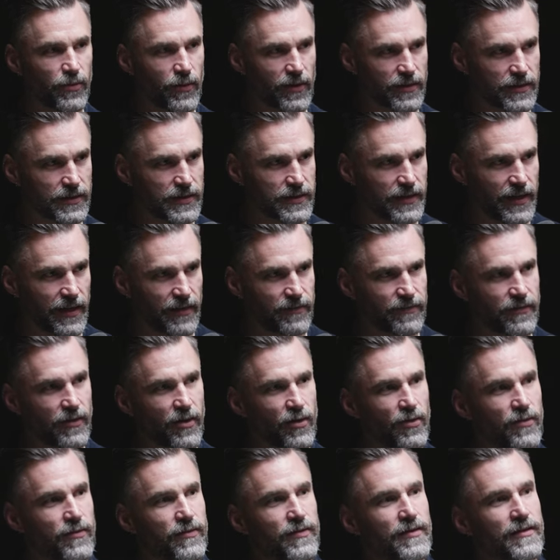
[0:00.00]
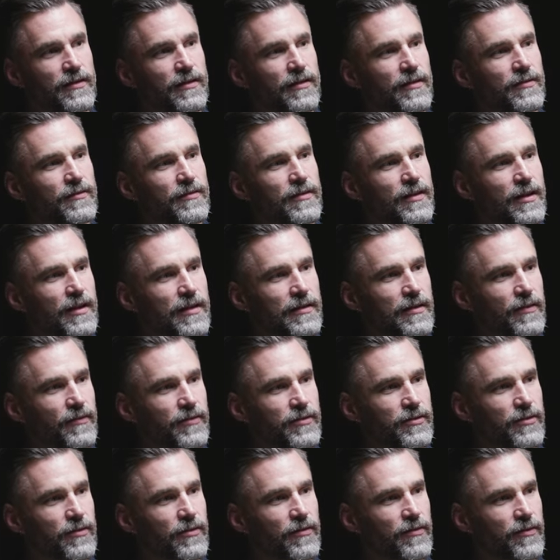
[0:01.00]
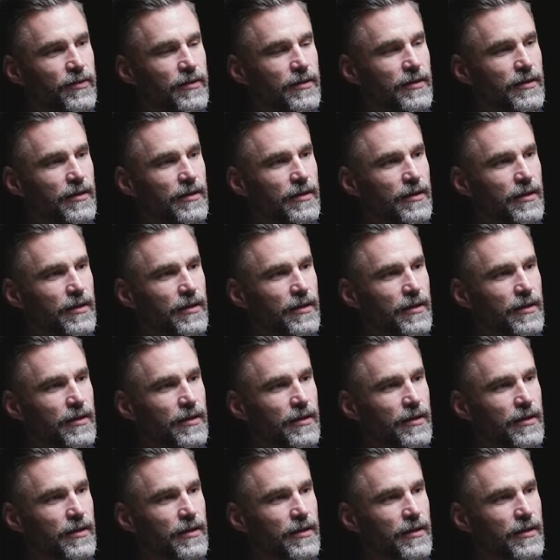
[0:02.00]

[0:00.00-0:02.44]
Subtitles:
want to evolve as a photographer?